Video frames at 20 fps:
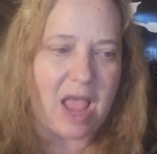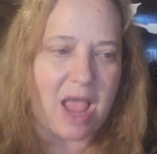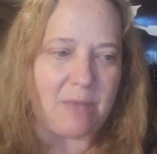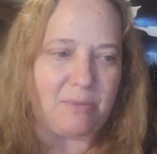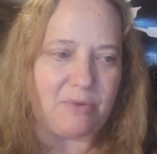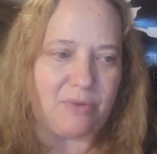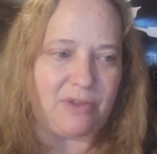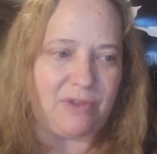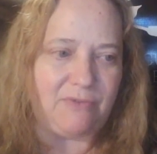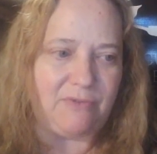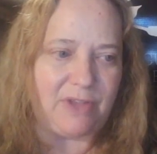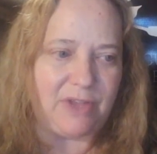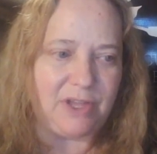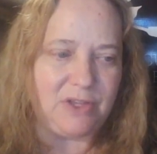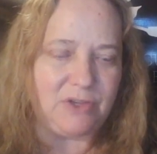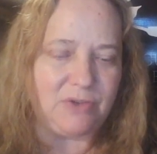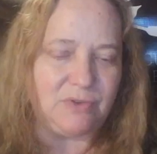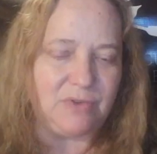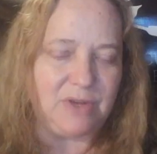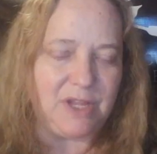and bring
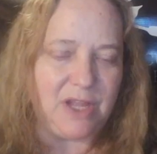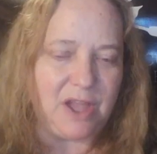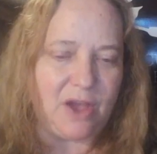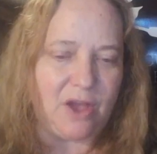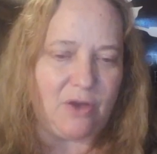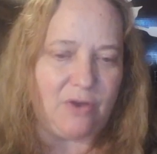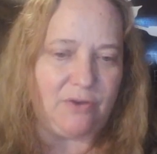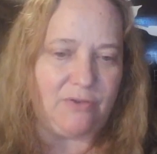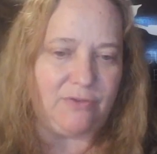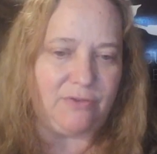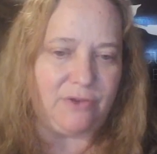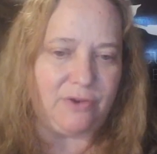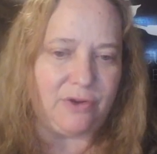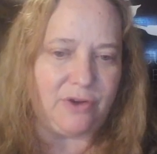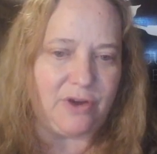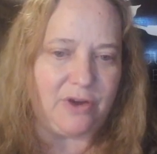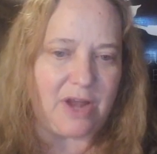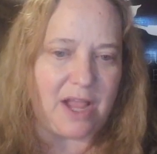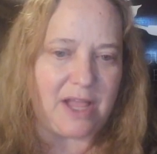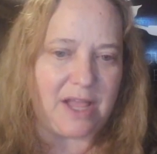victory
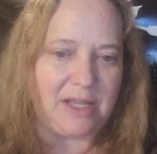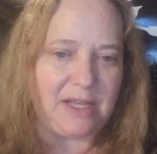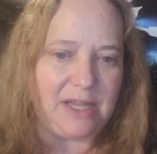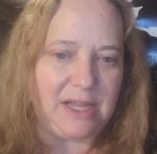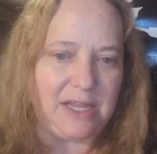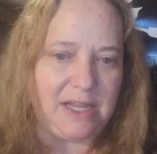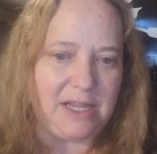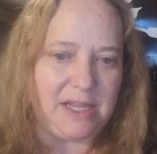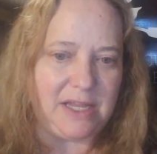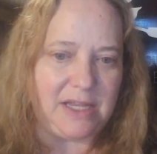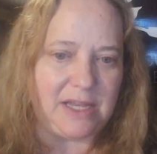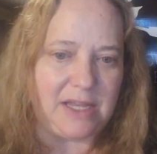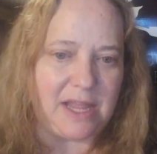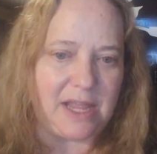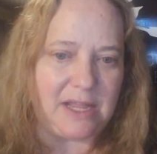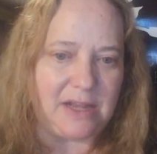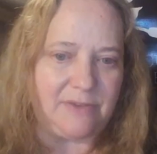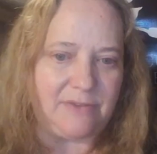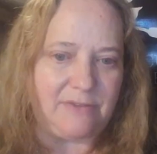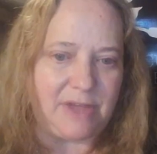over any
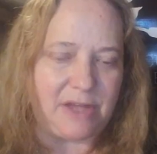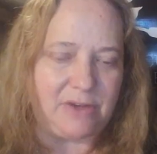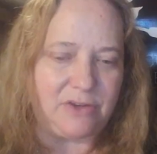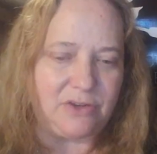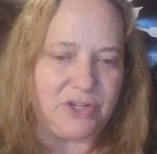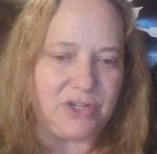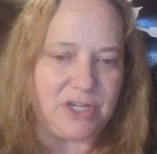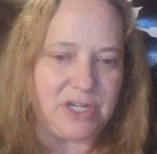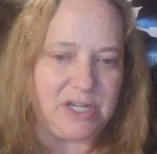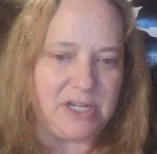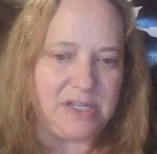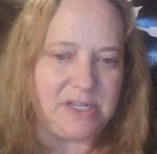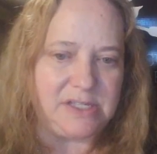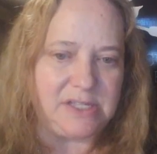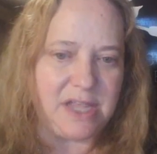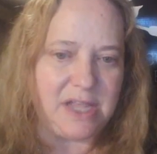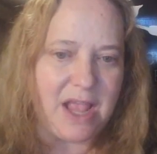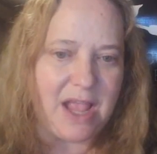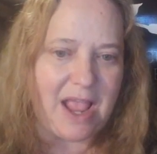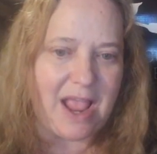negative energies.